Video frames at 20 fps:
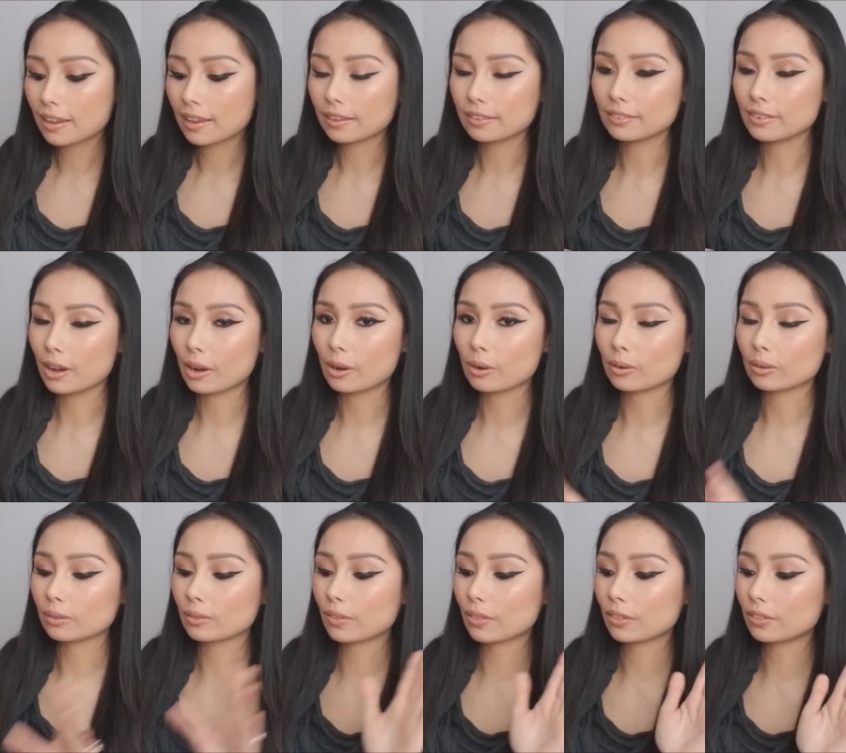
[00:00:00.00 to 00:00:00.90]
No.
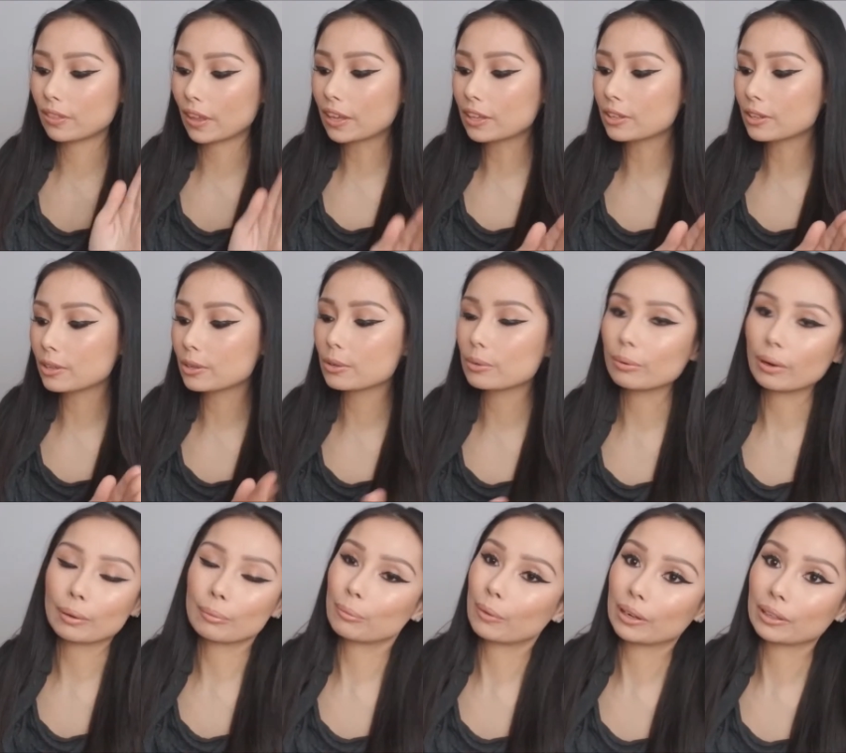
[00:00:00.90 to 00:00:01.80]
Thank you, Wet
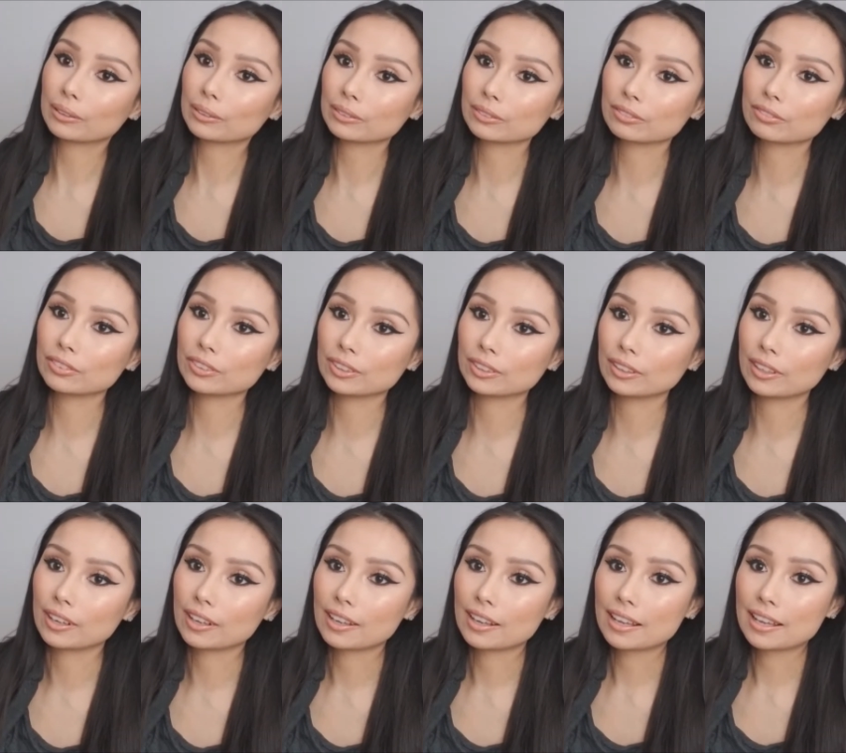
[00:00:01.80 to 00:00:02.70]
n Wild, for